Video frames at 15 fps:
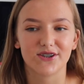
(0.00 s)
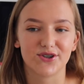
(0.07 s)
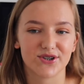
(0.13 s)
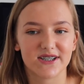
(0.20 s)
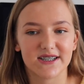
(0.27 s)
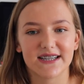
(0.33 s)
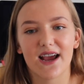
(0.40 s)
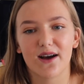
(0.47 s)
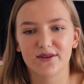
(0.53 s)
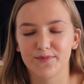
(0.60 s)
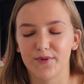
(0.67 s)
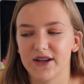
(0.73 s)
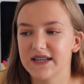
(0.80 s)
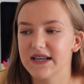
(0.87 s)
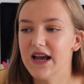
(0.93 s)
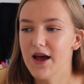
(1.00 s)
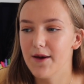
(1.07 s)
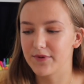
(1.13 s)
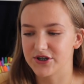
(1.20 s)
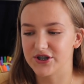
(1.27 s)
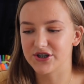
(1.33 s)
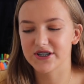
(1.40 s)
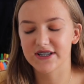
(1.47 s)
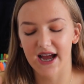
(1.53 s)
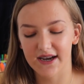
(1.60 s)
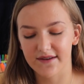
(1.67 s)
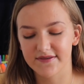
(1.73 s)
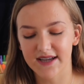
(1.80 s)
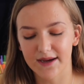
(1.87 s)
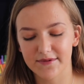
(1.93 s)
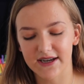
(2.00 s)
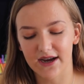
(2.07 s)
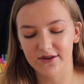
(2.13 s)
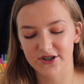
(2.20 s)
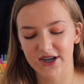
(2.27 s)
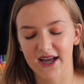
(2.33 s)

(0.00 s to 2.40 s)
just to say I was bullied, but she just kind of sat me down,